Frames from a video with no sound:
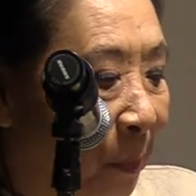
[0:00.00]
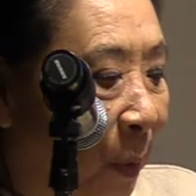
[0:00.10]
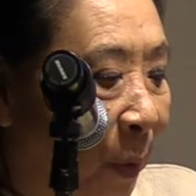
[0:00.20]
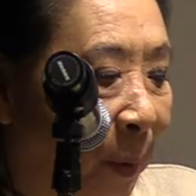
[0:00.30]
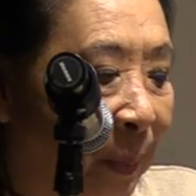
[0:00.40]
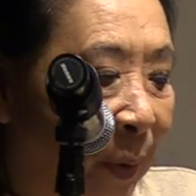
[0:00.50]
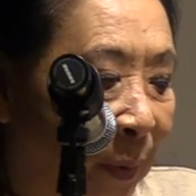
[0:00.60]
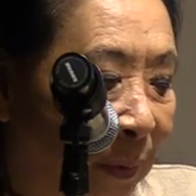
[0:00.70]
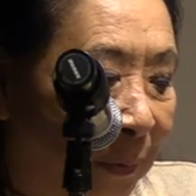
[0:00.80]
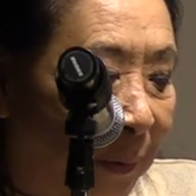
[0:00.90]
more
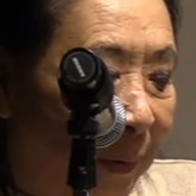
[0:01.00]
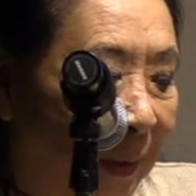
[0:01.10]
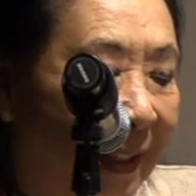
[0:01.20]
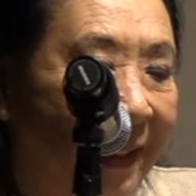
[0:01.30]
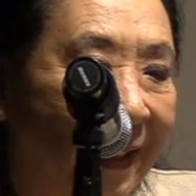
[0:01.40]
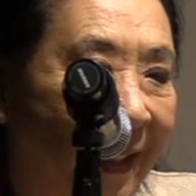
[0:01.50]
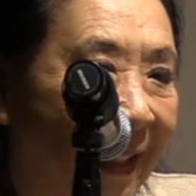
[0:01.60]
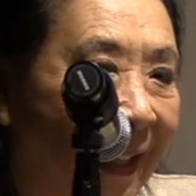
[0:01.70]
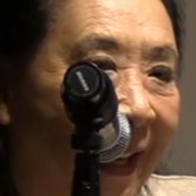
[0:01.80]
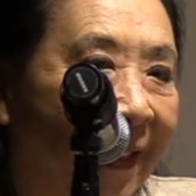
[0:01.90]
beautiful
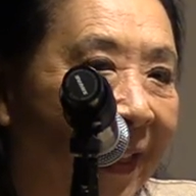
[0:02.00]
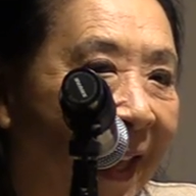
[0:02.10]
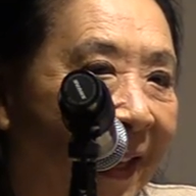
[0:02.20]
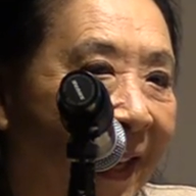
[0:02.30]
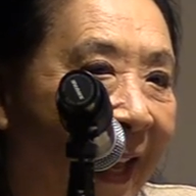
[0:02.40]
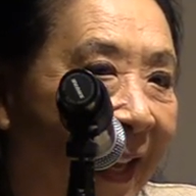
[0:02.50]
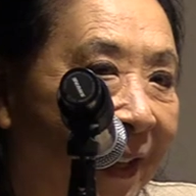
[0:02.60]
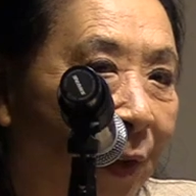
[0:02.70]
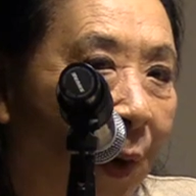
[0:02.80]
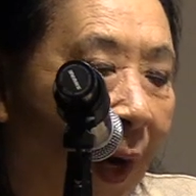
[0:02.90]
than
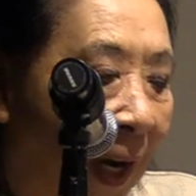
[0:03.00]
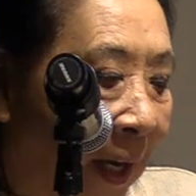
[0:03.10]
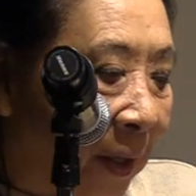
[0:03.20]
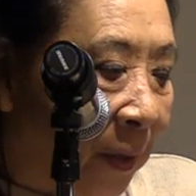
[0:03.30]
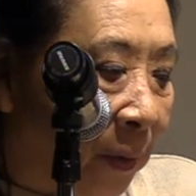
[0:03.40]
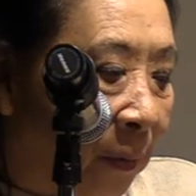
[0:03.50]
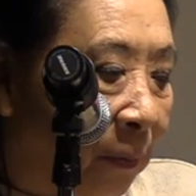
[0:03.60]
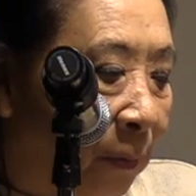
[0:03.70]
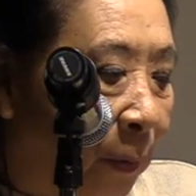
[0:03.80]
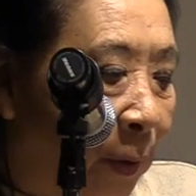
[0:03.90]
an Ohio
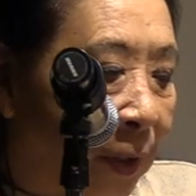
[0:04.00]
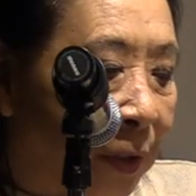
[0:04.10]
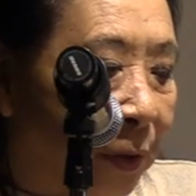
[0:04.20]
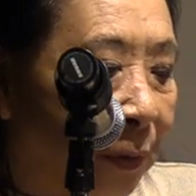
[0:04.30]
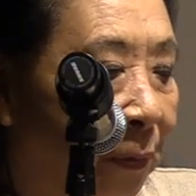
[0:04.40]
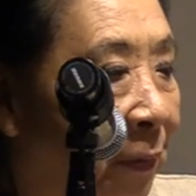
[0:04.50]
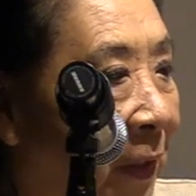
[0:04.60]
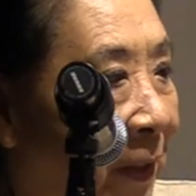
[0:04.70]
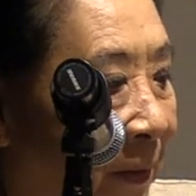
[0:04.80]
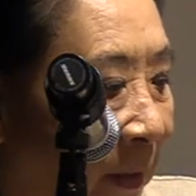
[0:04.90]
forest or
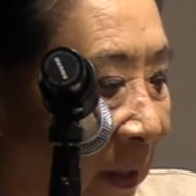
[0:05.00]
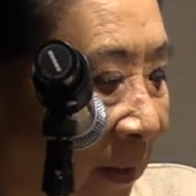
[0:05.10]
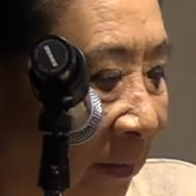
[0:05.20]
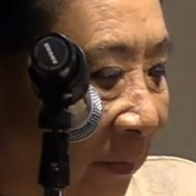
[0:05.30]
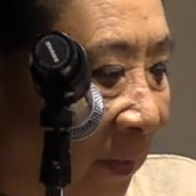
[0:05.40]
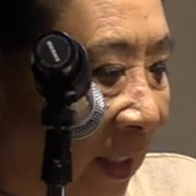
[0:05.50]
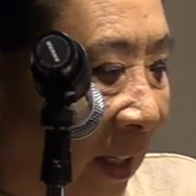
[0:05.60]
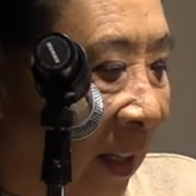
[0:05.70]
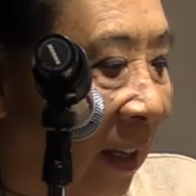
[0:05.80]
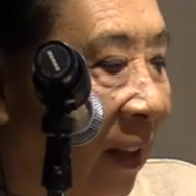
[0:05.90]
field.
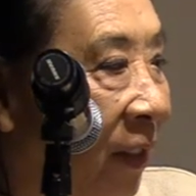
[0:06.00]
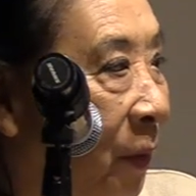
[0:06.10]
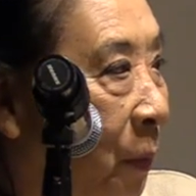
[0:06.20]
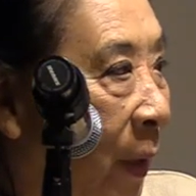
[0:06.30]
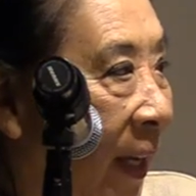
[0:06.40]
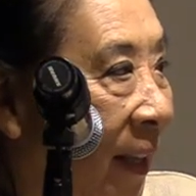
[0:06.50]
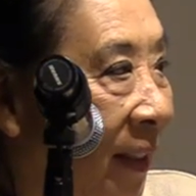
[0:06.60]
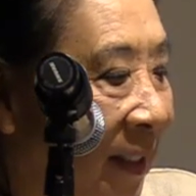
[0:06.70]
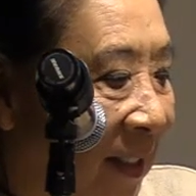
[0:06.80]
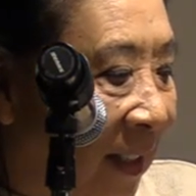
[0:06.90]
The way
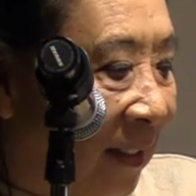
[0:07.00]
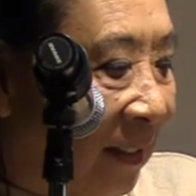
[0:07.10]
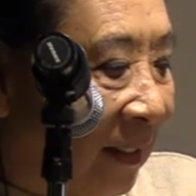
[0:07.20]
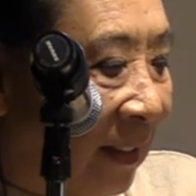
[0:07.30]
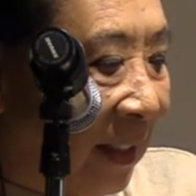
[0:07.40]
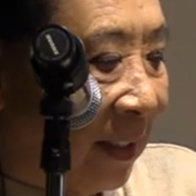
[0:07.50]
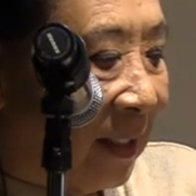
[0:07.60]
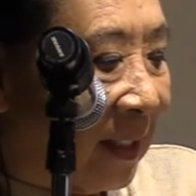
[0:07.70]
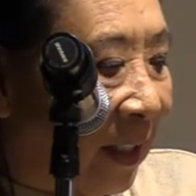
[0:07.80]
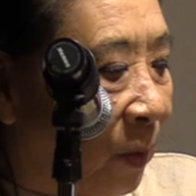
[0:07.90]
the sun
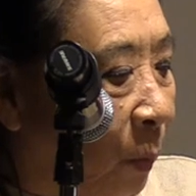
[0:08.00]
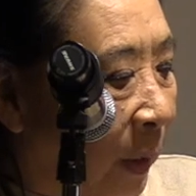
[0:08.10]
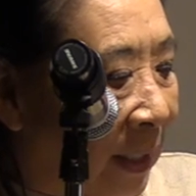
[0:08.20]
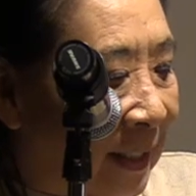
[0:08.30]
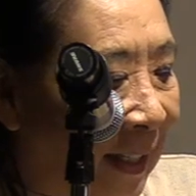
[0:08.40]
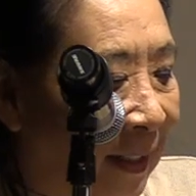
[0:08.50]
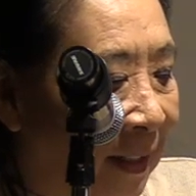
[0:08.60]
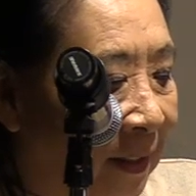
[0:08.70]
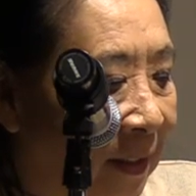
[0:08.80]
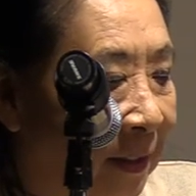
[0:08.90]
glints and winks at
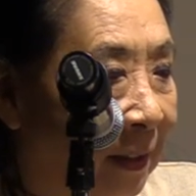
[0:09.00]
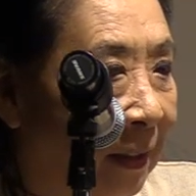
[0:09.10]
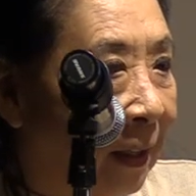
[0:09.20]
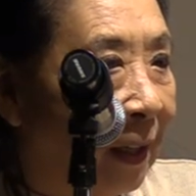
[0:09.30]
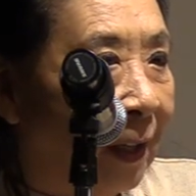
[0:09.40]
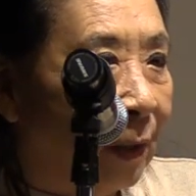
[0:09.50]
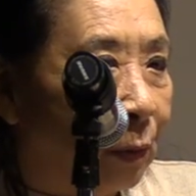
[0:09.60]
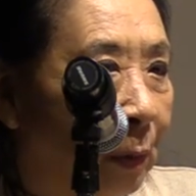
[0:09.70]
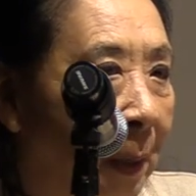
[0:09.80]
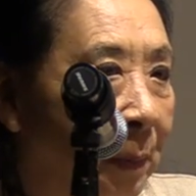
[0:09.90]
us,
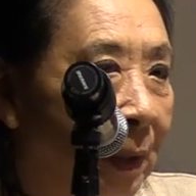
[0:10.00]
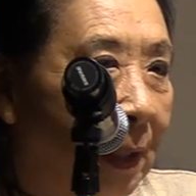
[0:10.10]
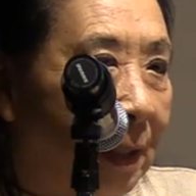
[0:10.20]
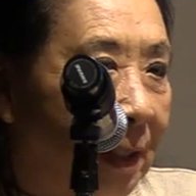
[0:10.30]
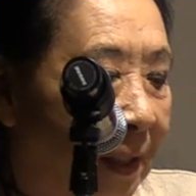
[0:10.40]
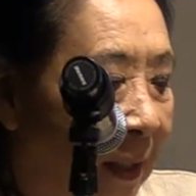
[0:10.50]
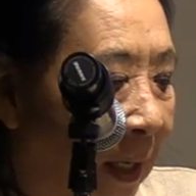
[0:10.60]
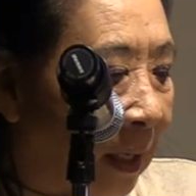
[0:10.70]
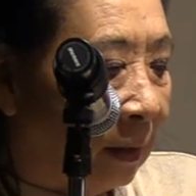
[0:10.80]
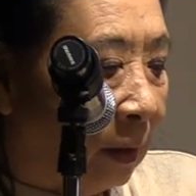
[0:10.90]
tremulous
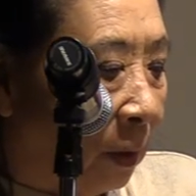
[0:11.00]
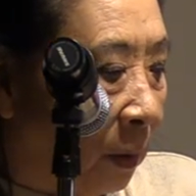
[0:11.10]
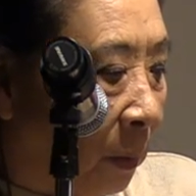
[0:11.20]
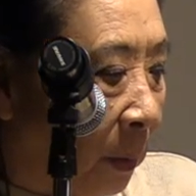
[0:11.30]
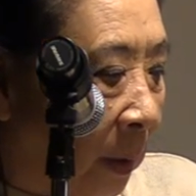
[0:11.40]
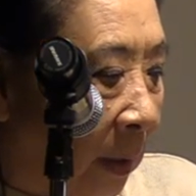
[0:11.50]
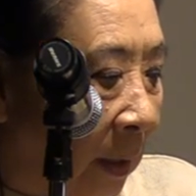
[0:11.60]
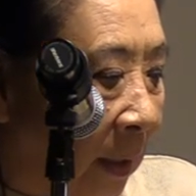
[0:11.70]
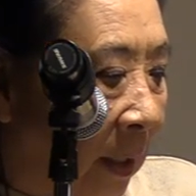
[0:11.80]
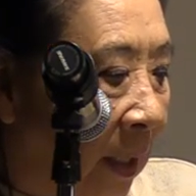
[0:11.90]
and low,
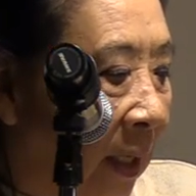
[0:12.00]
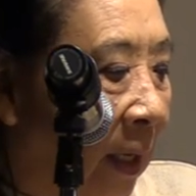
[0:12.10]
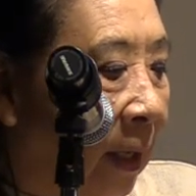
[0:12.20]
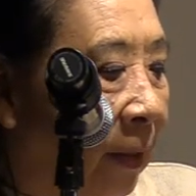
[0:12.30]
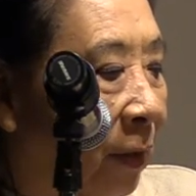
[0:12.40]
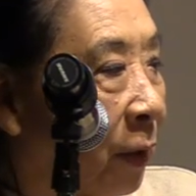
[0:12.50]
the